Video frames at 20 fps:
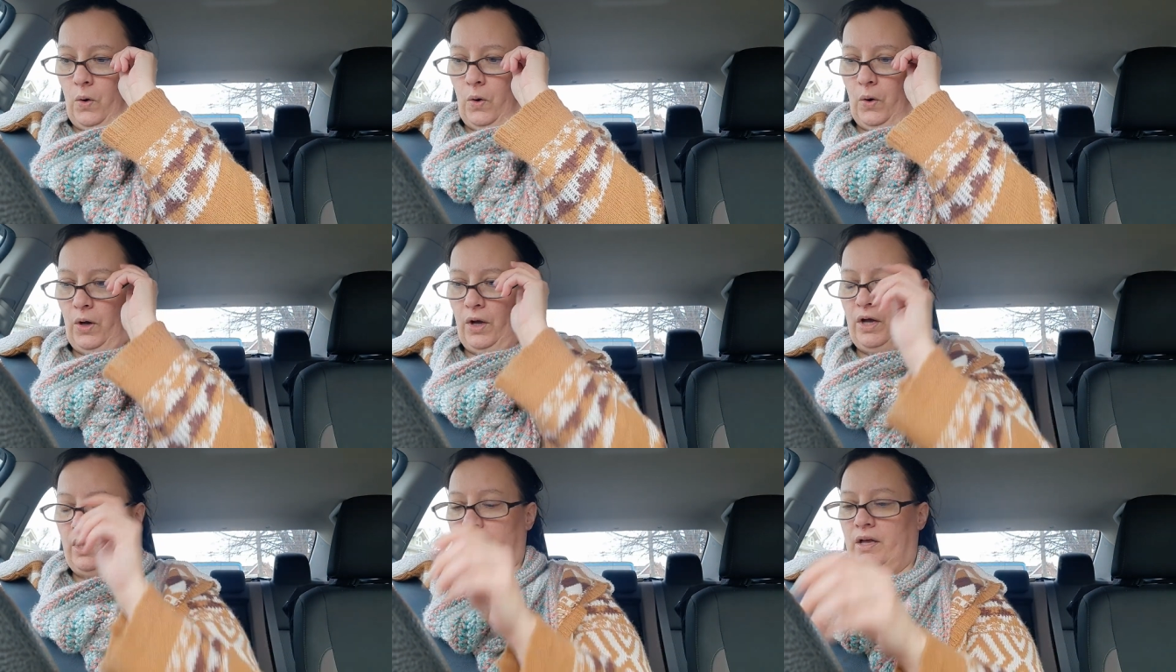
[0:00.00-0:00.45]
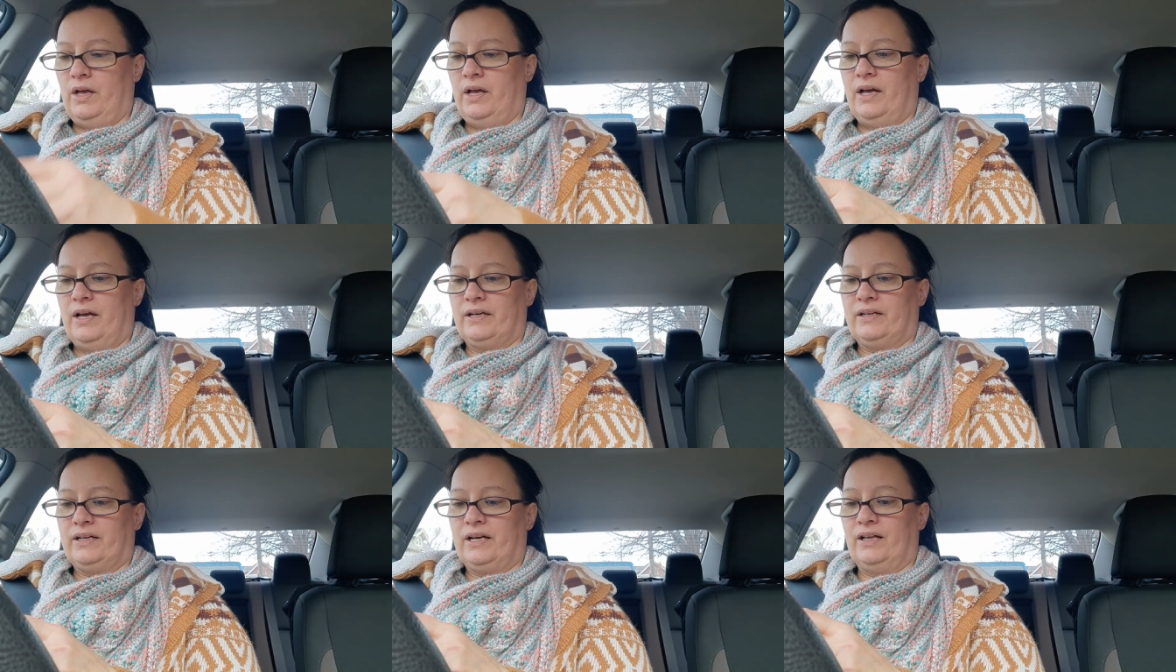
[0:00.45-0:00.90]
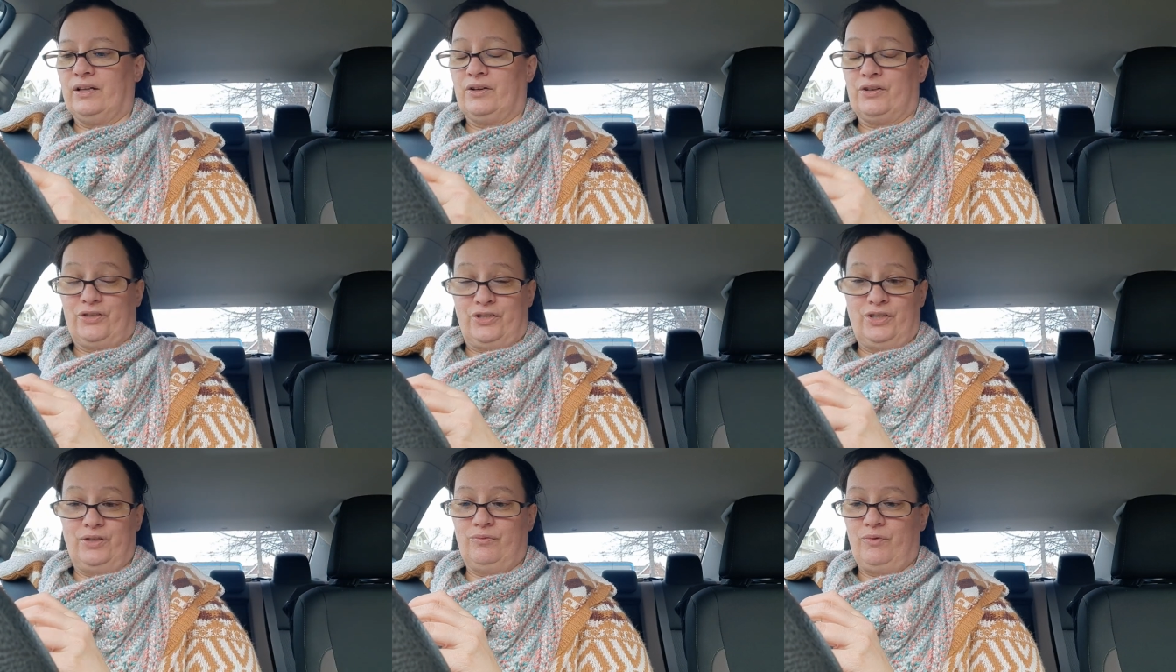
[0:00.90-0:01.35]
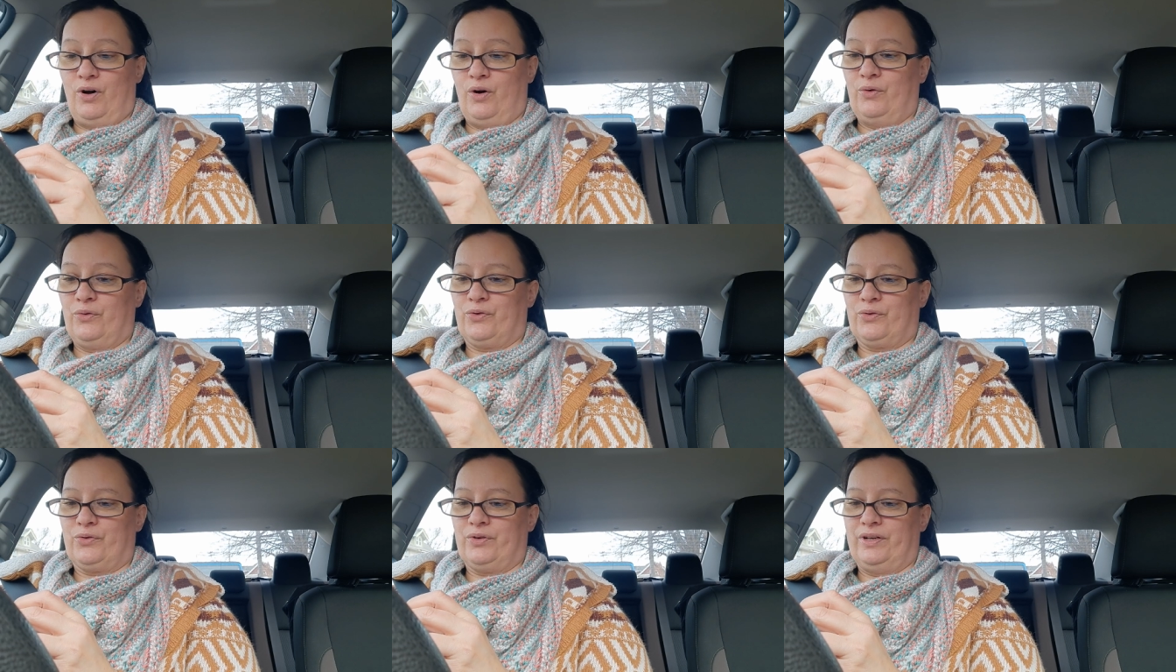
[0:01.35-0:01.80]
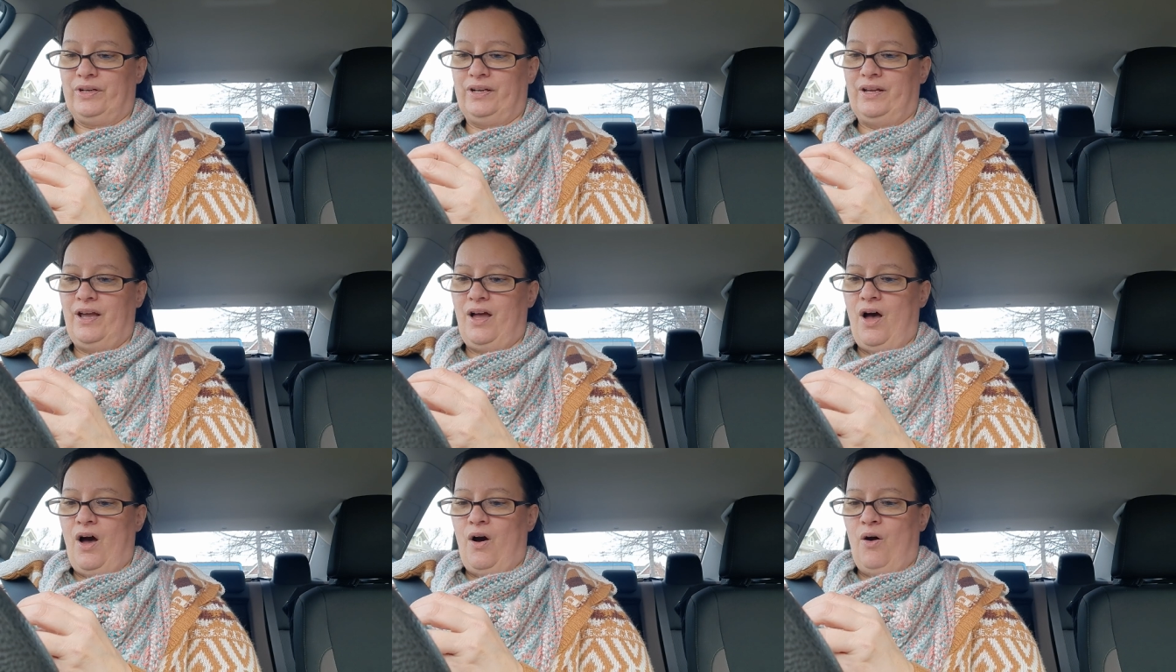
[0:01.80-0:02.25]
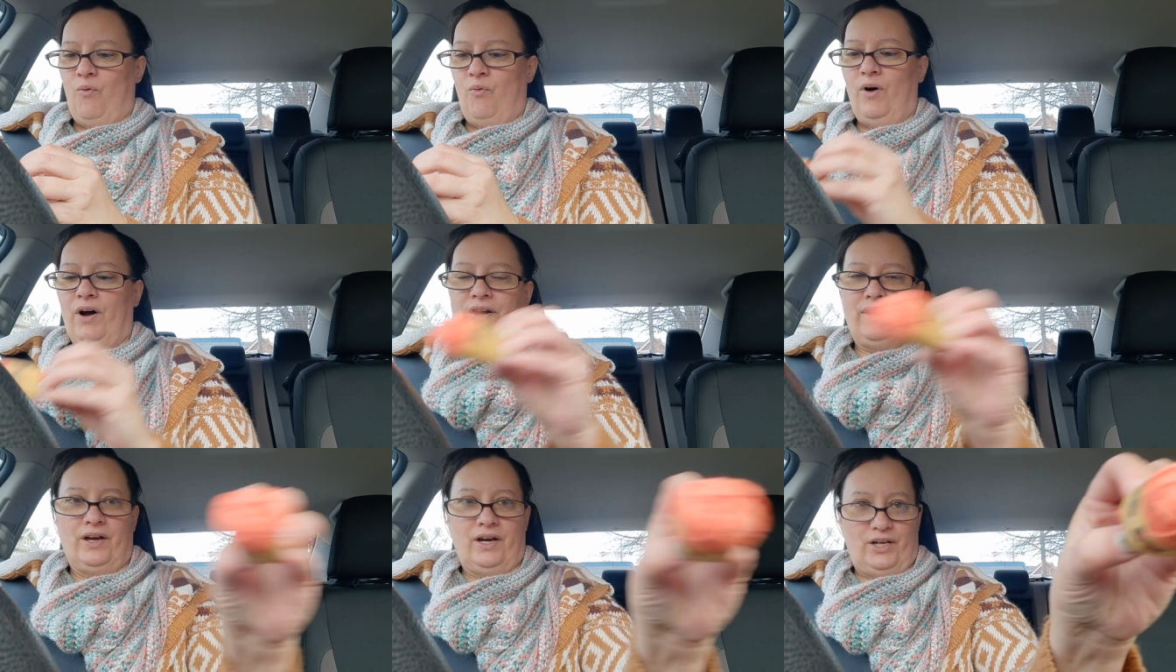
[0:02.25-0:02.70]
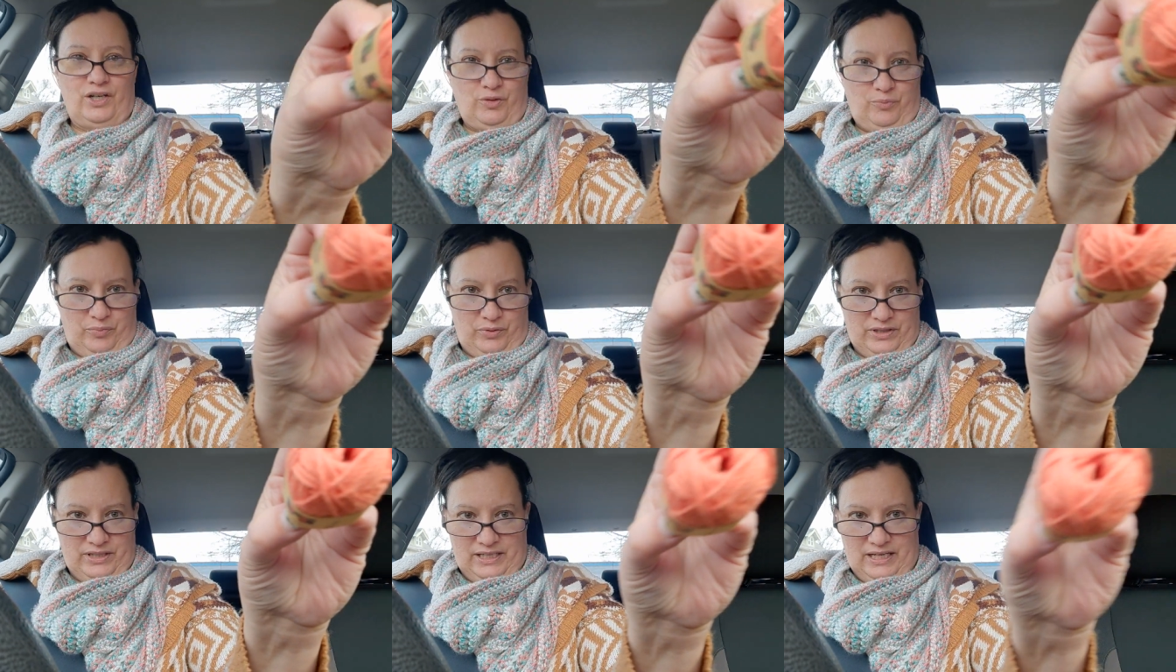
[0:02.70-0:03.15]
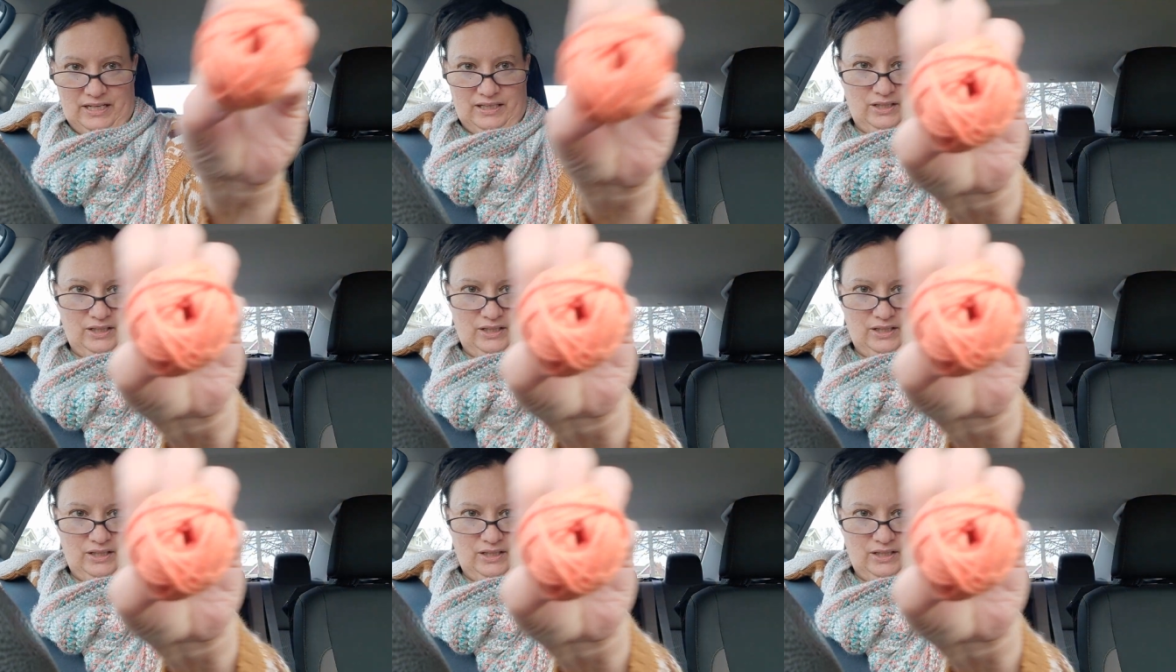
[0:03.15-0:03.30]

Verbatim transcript: Oh. Color 203, 100%